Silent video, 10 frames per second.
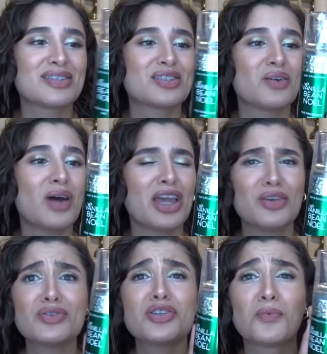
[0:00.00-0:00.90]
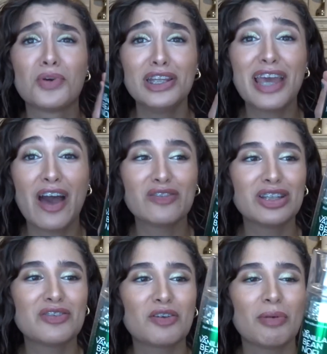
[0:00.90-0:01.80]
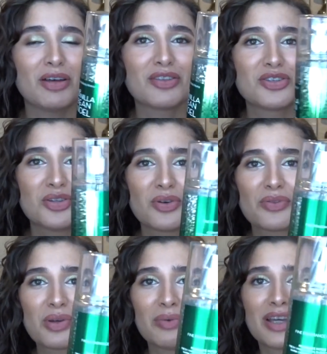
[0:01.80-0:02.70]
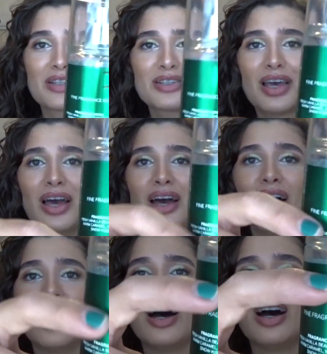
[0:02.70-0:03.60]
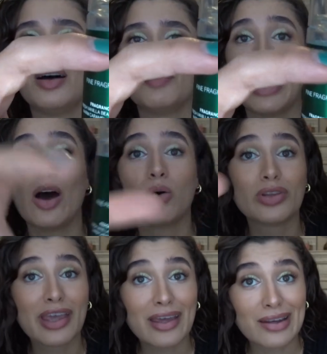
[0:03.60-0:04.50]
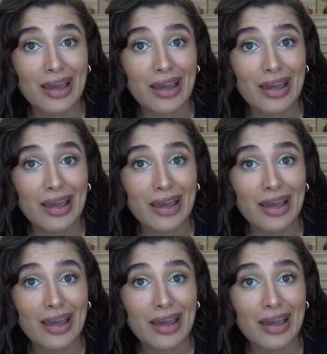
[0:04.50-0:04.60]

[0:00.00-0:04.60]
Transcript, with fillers: So I used it really heavily for about two or three weeks, um, only at